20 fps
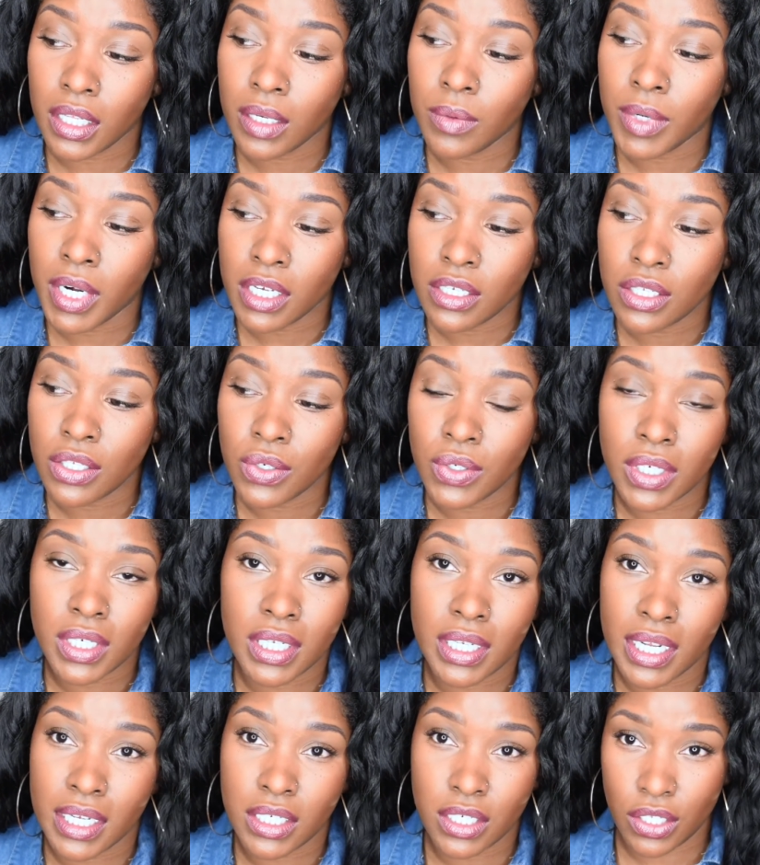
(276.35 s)
Like when I sewed it
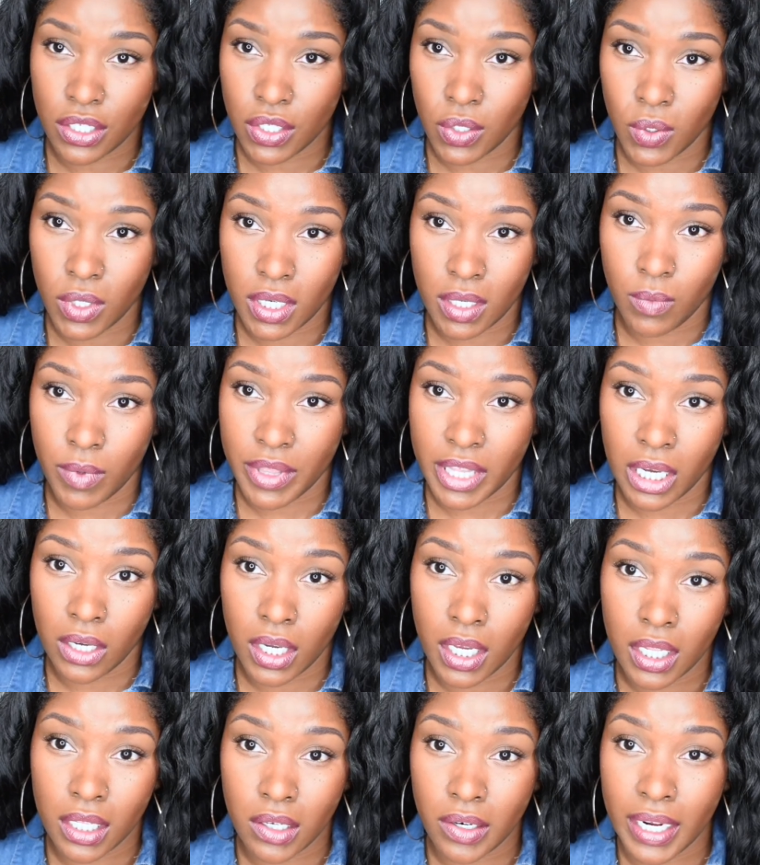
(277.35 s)
in, I just sewed it in
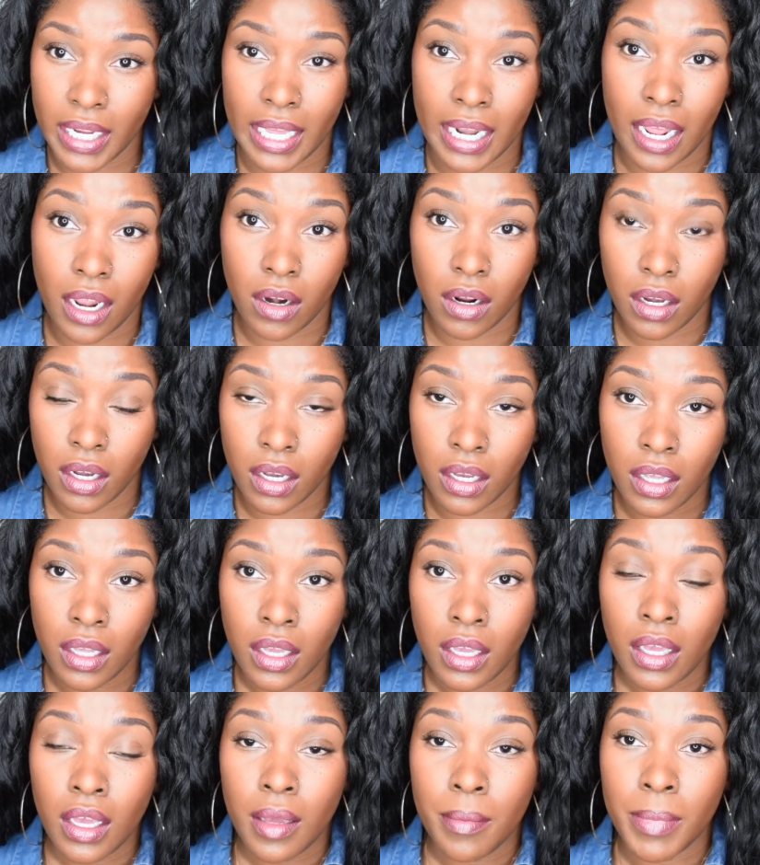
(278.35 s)
without coloring it at all.
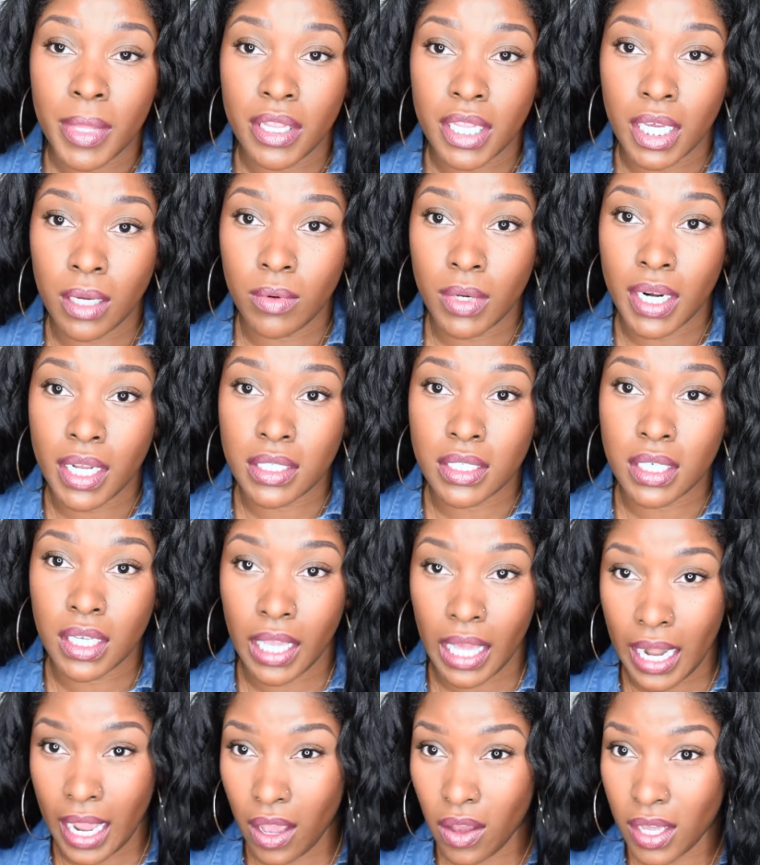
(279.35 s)
But then when I
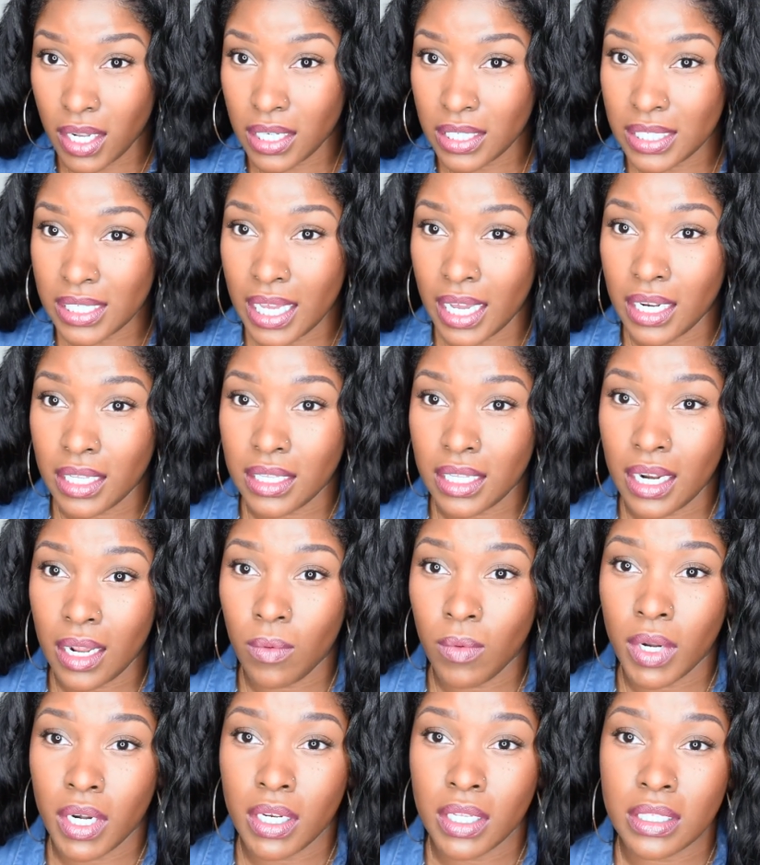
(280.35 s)
took it out, I decided that I
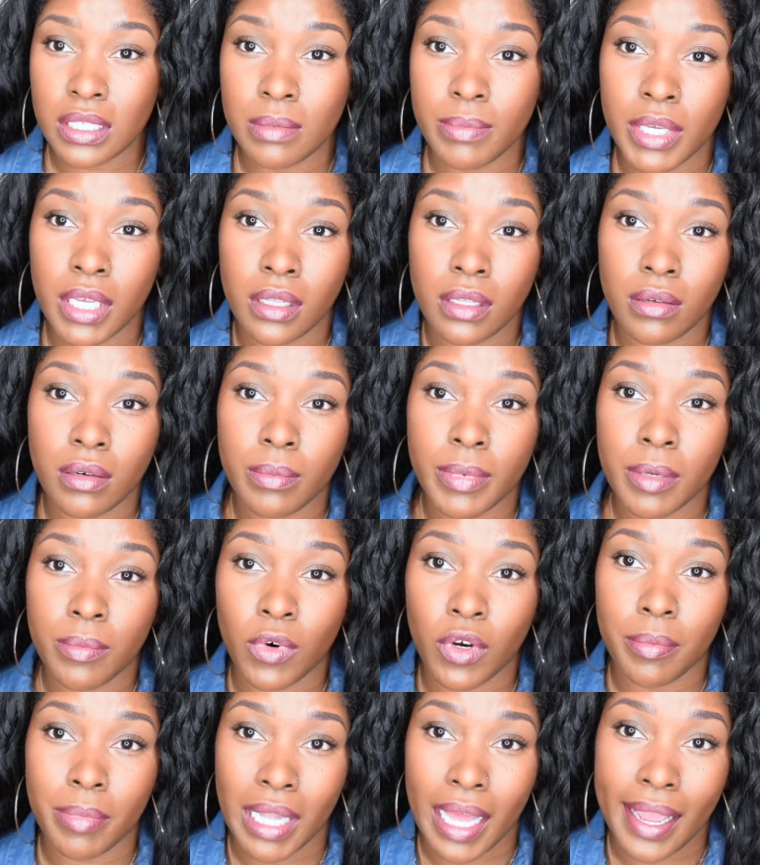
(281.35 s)
wanted it to be a little bit
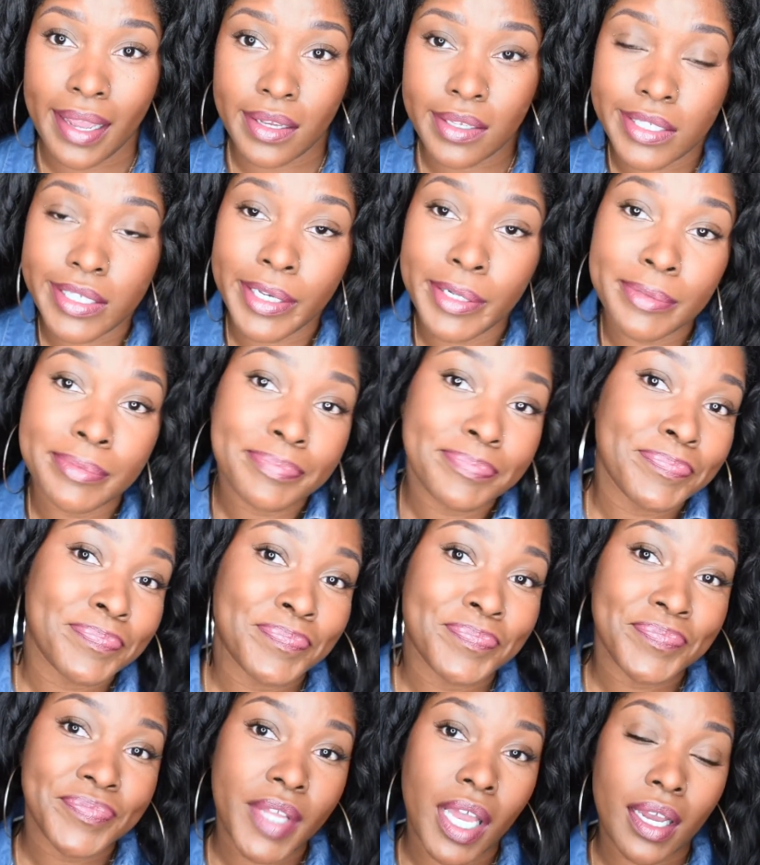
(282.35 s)
more black, so
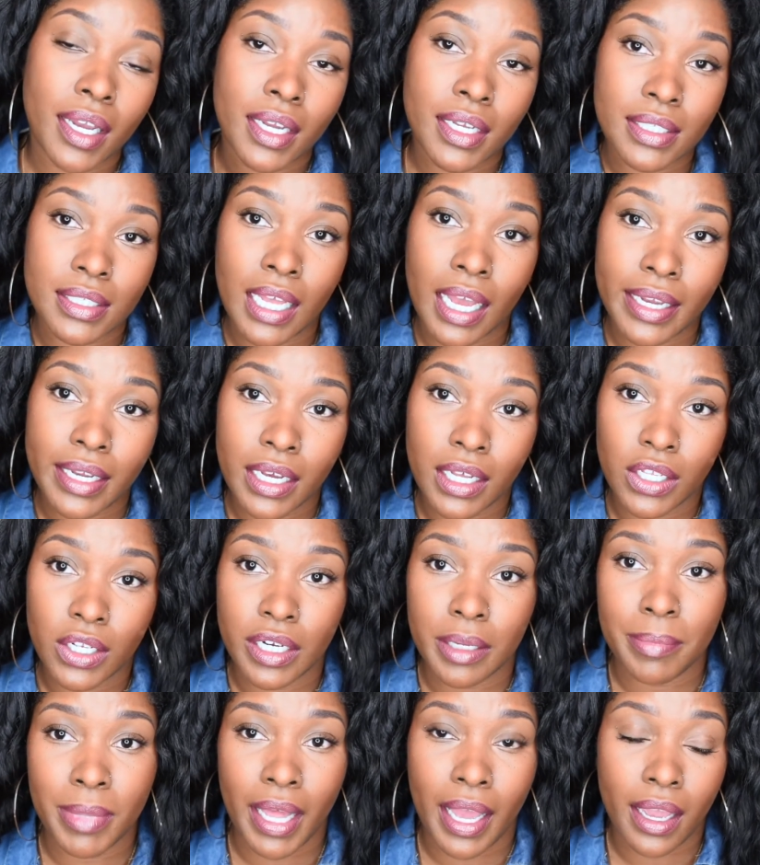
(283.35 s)
I
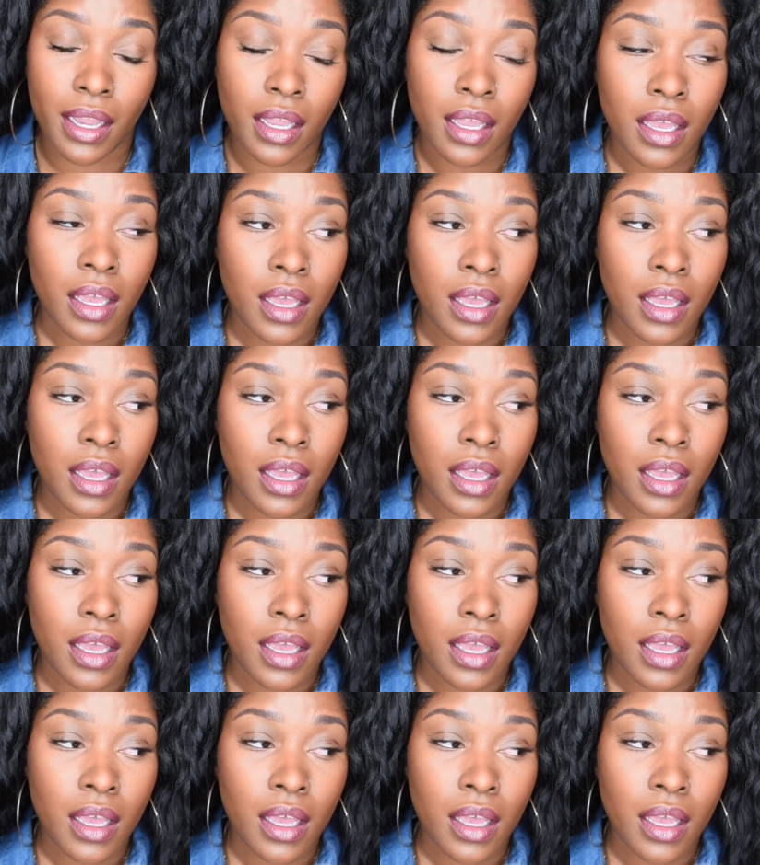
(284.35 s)
colored it black.